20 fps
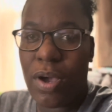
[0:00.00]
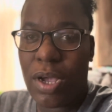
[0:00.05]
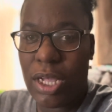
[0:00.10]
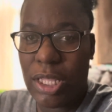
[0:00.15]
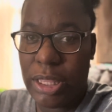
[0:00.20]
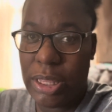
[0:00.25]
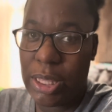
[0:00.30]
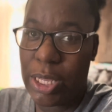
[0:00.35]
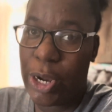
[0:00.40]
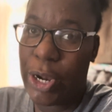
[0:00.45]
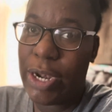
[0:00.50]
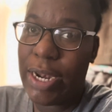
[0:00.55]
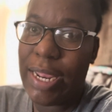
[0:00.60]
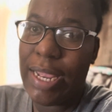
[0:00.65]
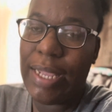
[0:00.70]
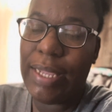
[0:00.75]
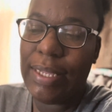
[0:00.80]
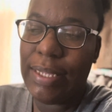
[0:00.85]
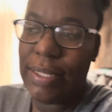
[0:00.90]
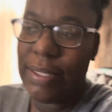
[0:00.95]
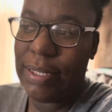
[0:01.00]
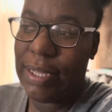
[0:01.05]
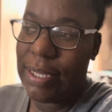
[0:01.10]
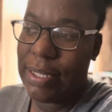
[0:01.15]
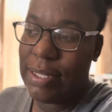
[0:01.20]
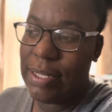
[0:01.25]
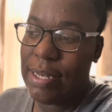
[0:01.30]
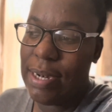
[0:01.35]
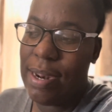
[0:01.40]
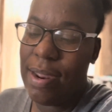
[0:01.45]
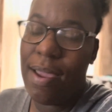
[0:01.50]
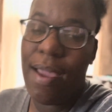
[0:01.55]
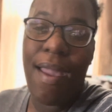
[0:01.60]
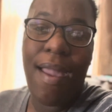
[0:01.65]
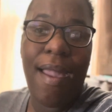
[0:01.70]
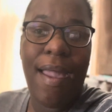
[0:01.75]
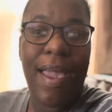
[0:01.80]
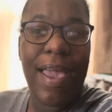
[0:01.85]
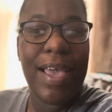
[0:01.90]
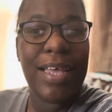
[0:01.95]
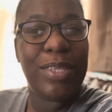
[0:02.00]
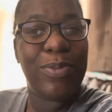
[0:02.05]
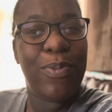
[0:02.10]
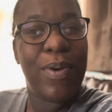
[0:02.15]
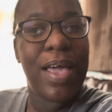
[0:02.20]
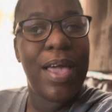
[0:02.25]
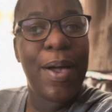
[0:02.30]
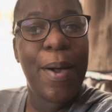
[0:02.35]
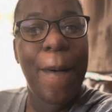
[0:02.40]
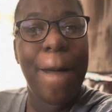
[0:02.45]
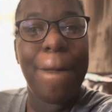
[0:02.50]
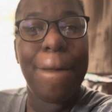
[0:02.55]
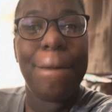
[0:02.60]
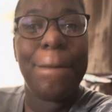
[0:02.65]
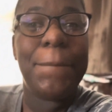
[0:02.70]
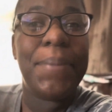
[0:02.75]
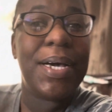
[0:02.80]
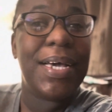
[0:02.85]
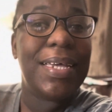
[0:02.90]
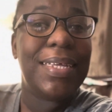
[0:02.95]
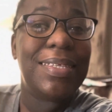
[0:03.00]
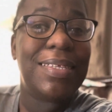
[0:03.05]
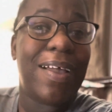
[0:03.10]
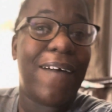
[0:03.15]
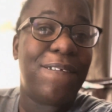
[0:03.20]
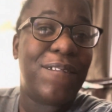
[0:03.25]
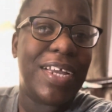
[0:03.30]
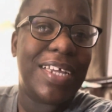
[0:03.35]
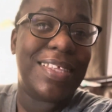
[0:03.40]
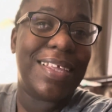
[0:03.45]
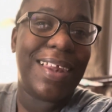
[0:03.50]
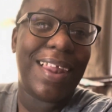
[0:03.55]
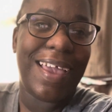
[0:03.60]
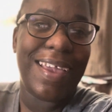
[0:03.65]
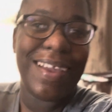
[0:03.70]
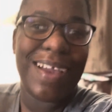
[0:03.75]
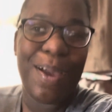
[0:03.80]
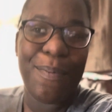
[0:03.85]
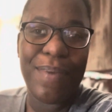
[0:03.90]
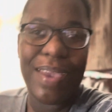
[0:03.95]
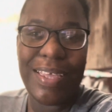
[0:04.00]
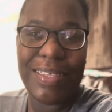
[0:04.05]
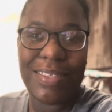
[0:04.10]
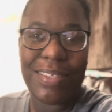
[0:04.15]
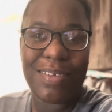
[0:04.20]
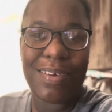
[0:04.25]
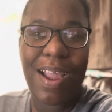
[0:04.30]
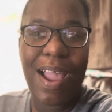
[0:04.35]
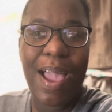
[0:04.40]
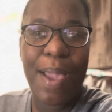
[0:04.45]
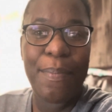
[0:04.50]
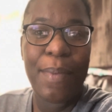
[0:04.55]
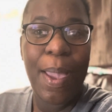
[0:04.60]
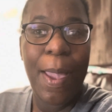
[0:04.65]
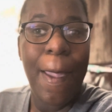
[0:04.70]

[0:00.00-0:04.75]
concerning Destinee as well but don't forget to like comment and subscribe